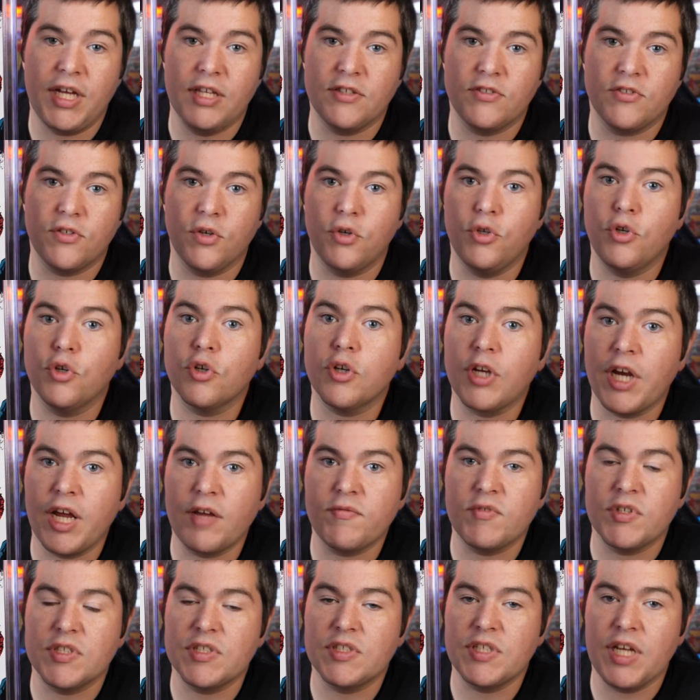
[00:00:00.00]
And so you're going to
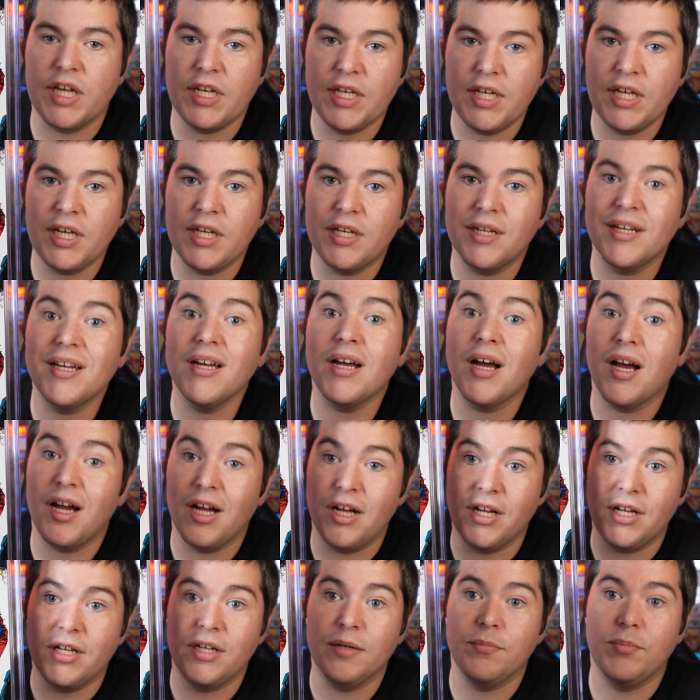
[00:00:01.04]
have to send in
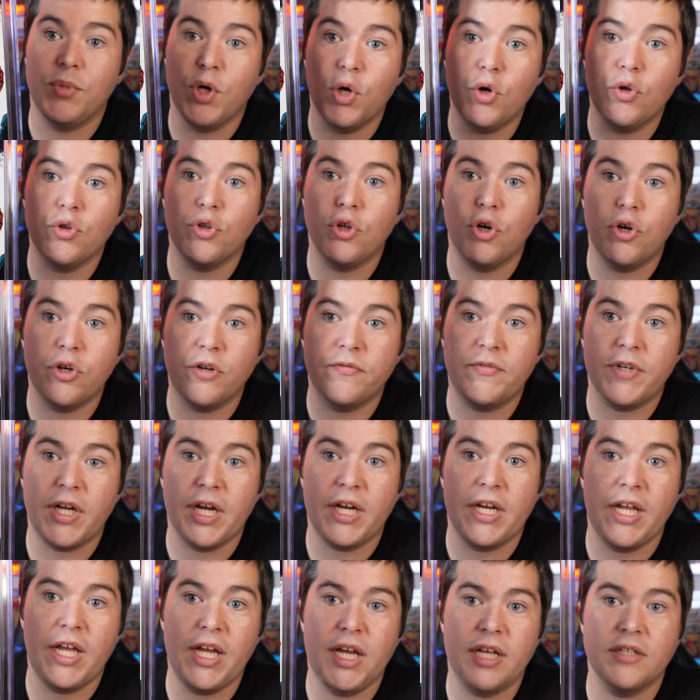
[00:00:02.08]
a boatload of
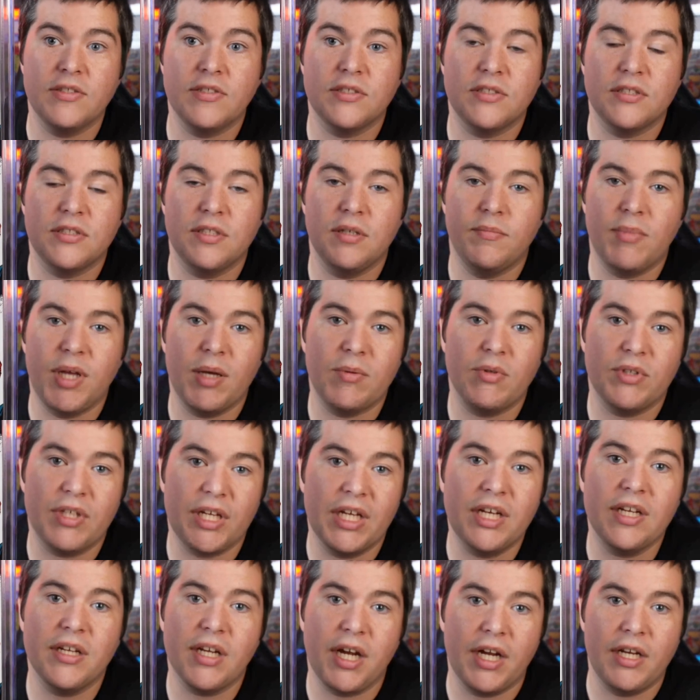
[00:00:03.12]
9.8s to be able to
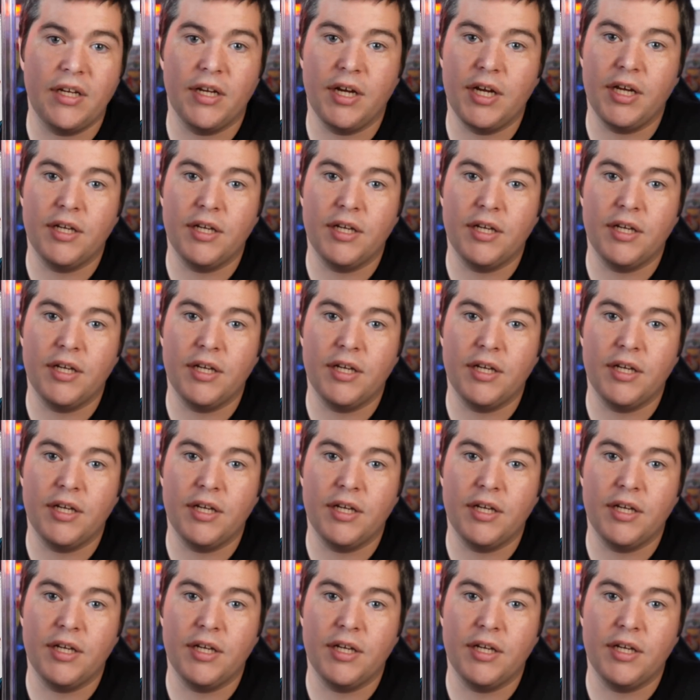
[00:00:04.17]
get a 9.9.